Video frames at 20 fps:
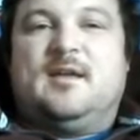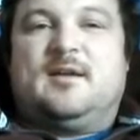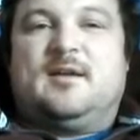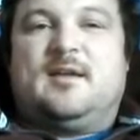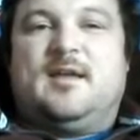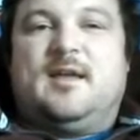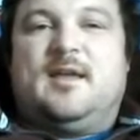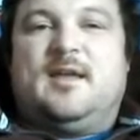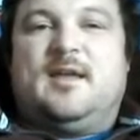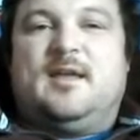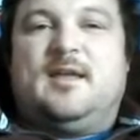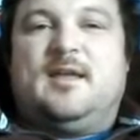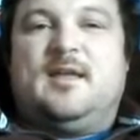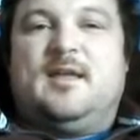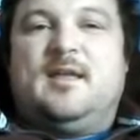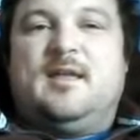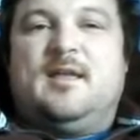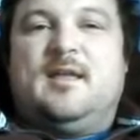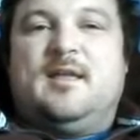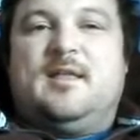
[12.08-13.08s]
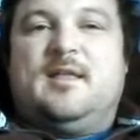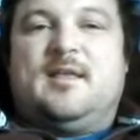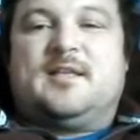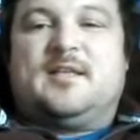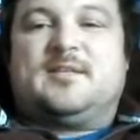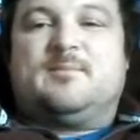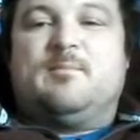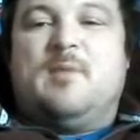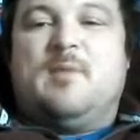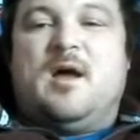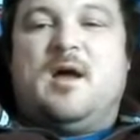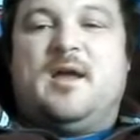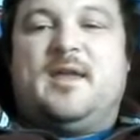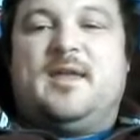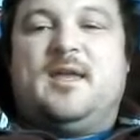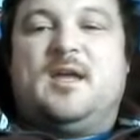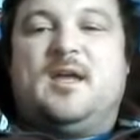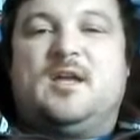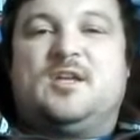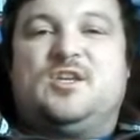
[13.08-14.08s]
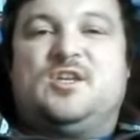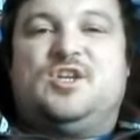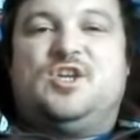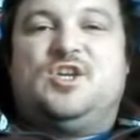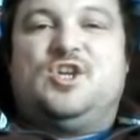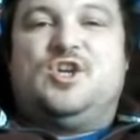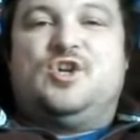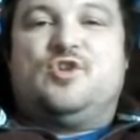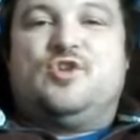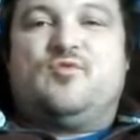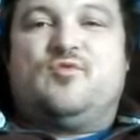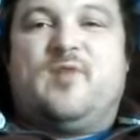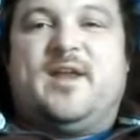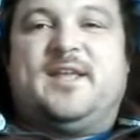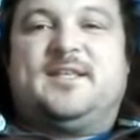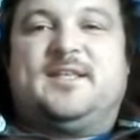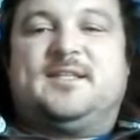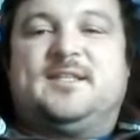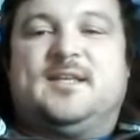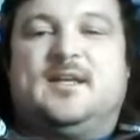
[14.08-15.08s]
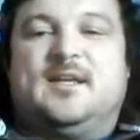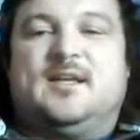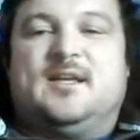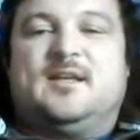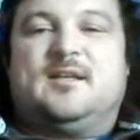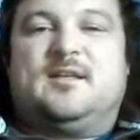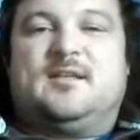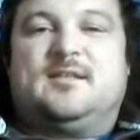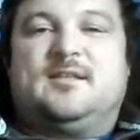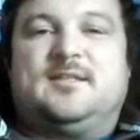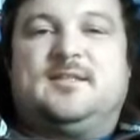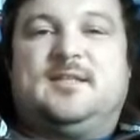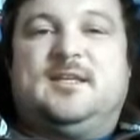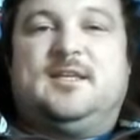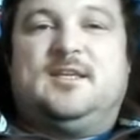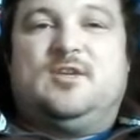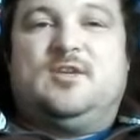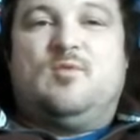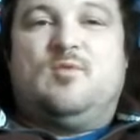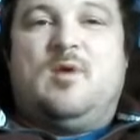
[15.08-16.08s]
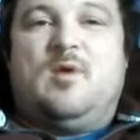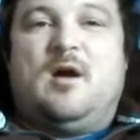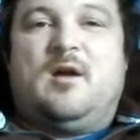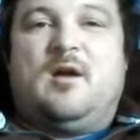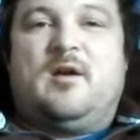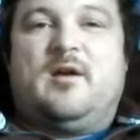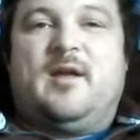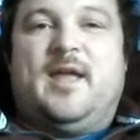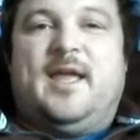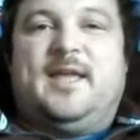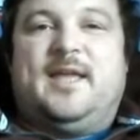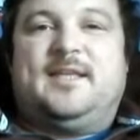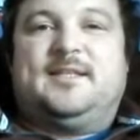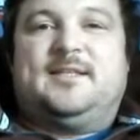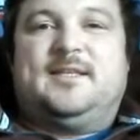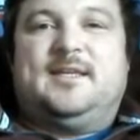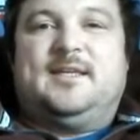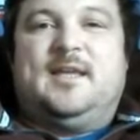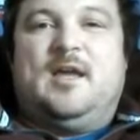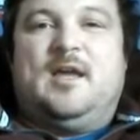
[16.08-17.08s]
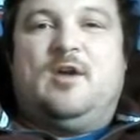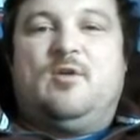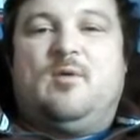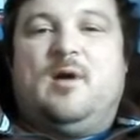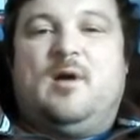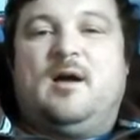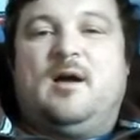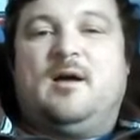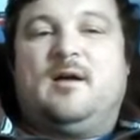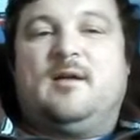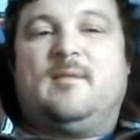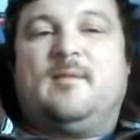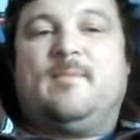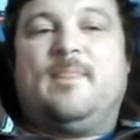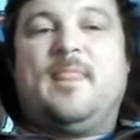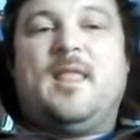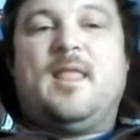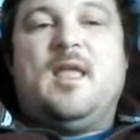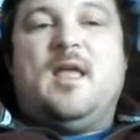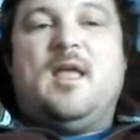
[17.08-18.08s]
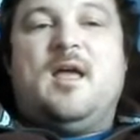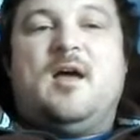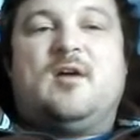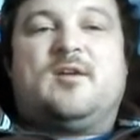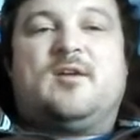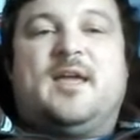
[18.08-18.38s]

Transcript: Okay, that's My Curator, C-U-R-A-T-O-R.